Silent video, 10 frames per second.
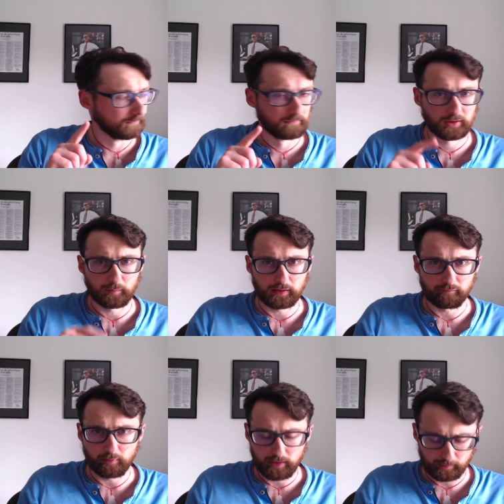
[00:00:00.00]
Somebody's
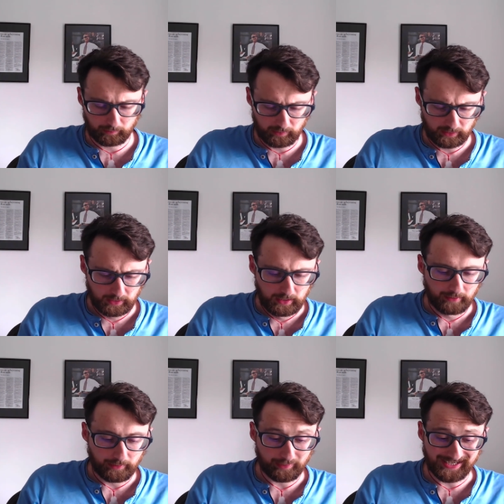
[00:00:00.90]
rude outside.
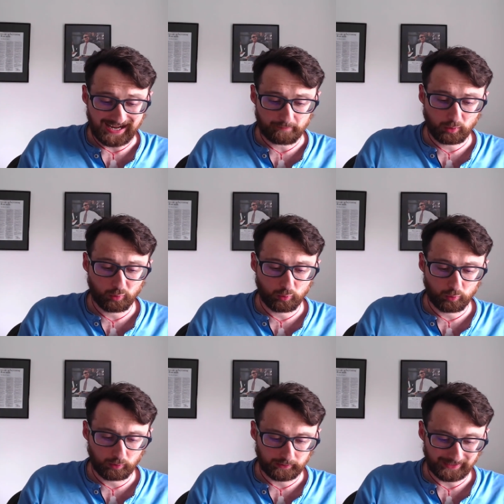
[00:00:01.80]
There is an app
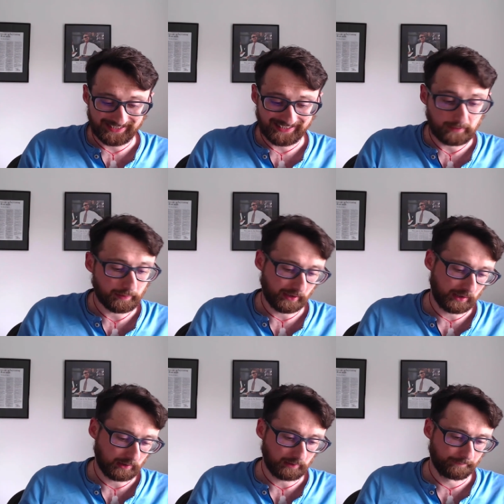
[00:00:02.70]
called Sleep
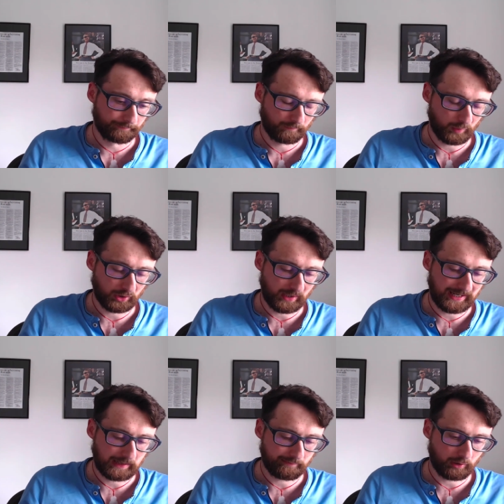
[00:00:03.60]
Cycle, which I
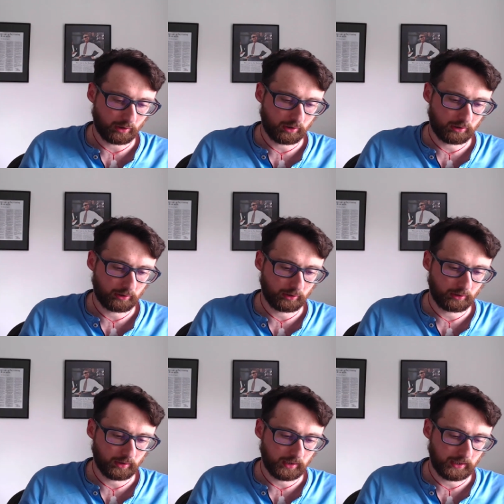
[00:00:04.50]
have
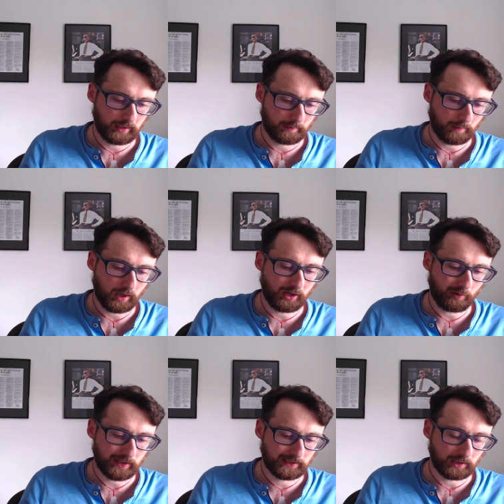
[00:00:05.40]
on um,
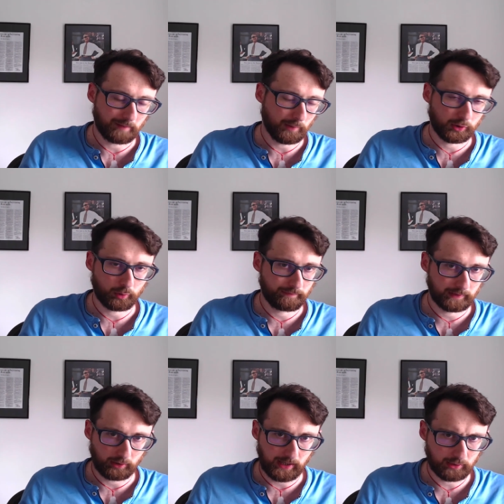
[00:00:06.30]
iOS. I'm not sure if
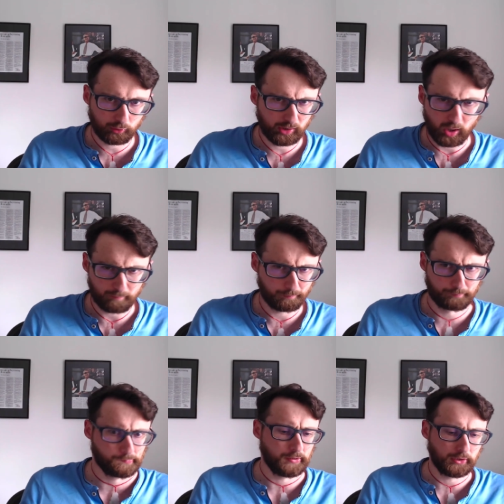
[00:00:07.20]
it's on Android. I'm
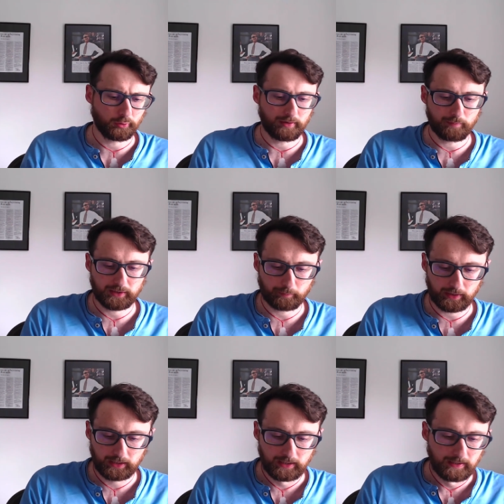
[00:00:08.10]
pretty sure it must
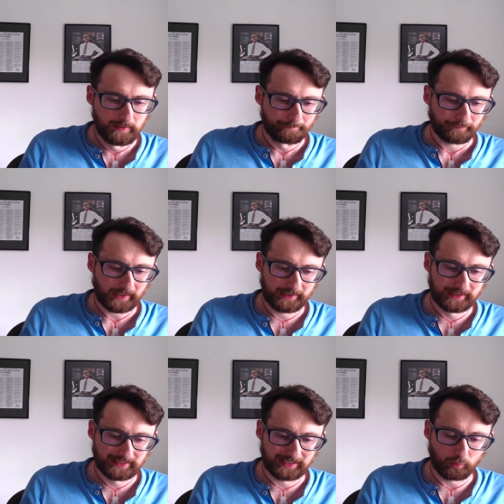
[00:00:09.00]
be. And
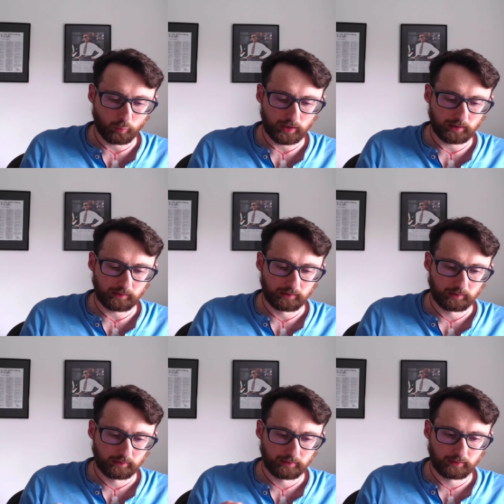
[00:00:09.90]
this thing will,
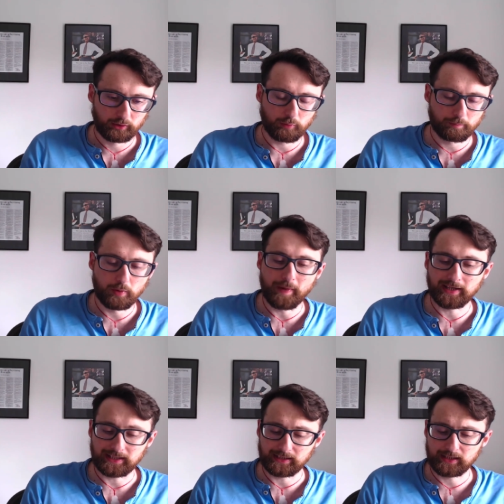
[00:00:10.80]
you, you
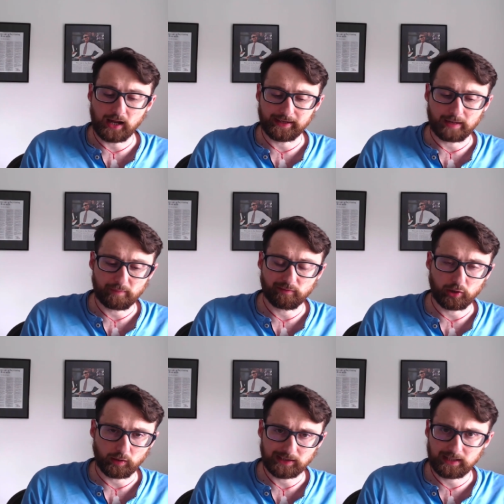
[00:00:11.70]
basically start the app before you
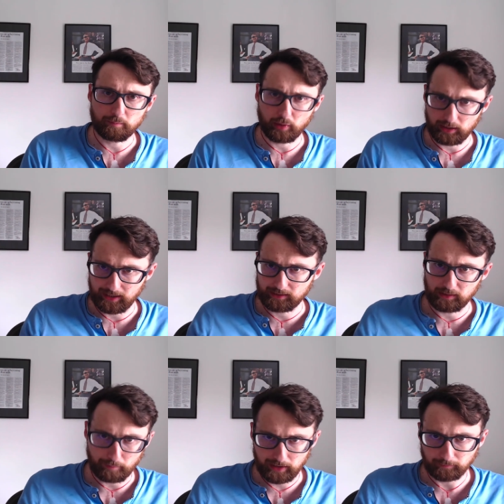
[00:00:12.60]
go to sleep, put it next to
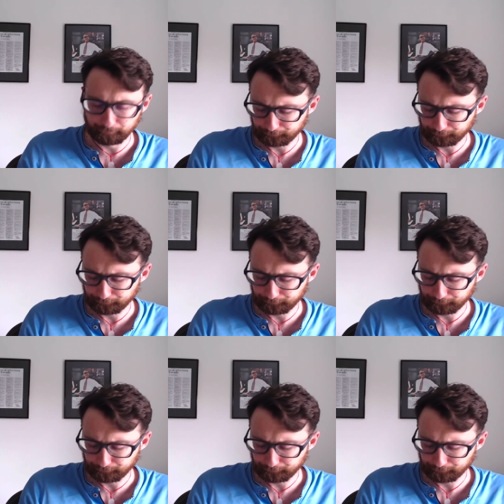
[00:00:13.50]
your bed,